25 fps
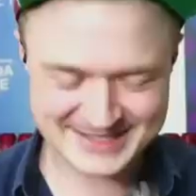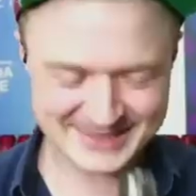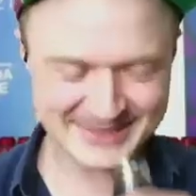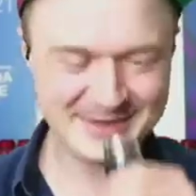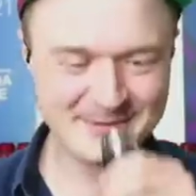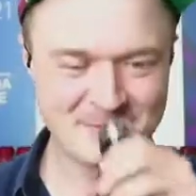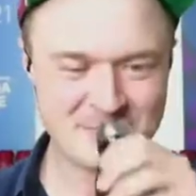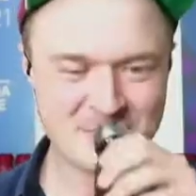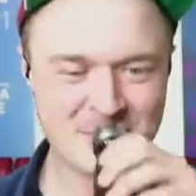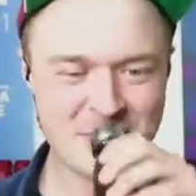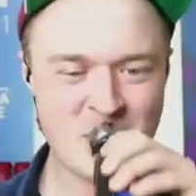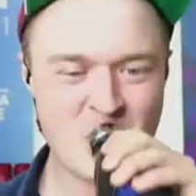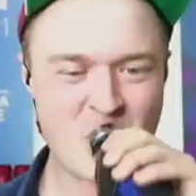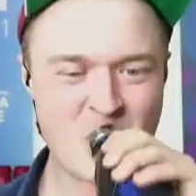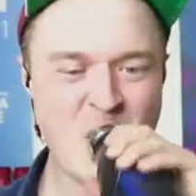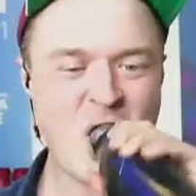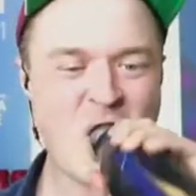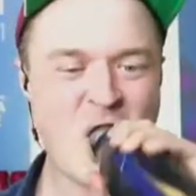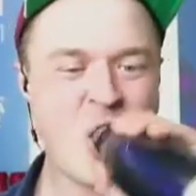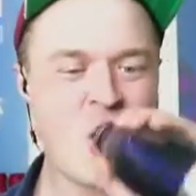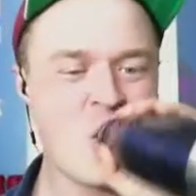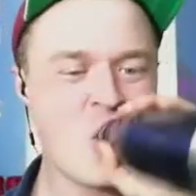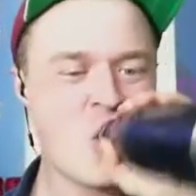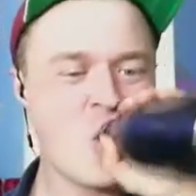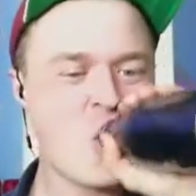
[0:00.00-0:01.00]
of cut you
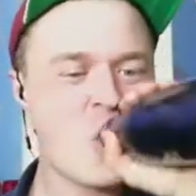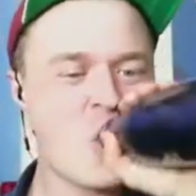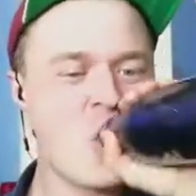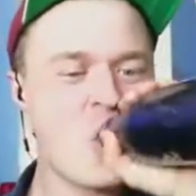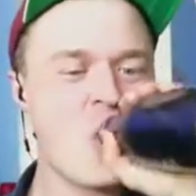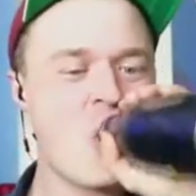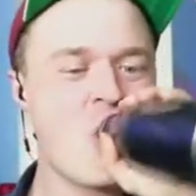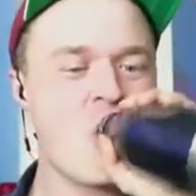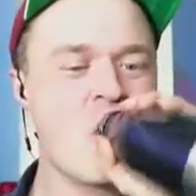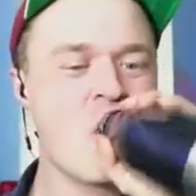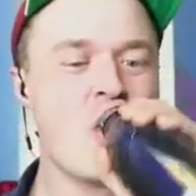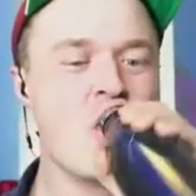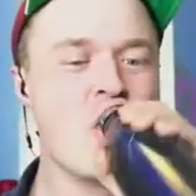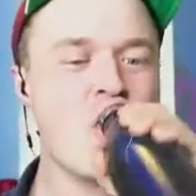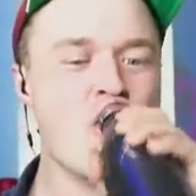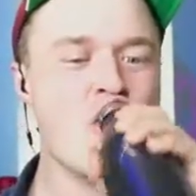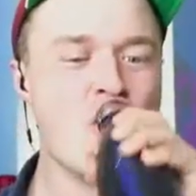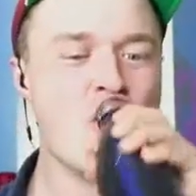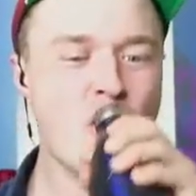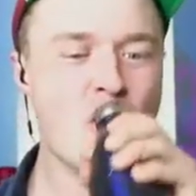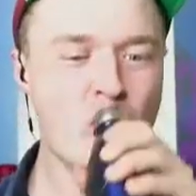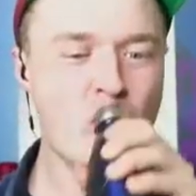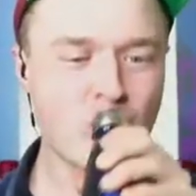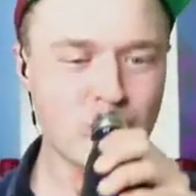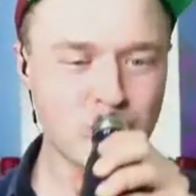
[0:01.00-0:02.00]
off. I just was giving you some
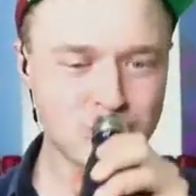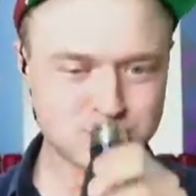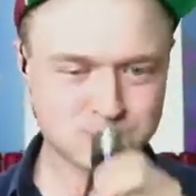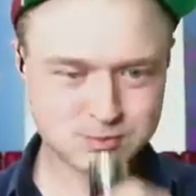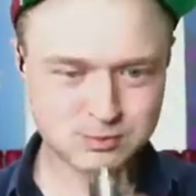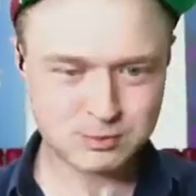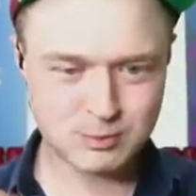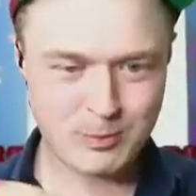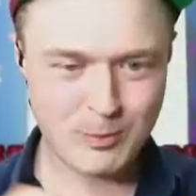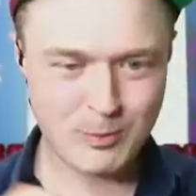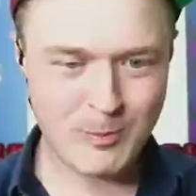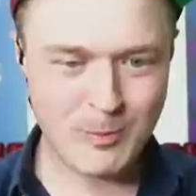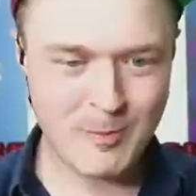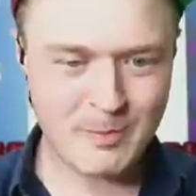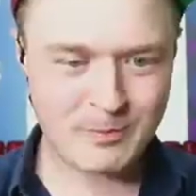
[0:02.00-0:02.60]
ones that have some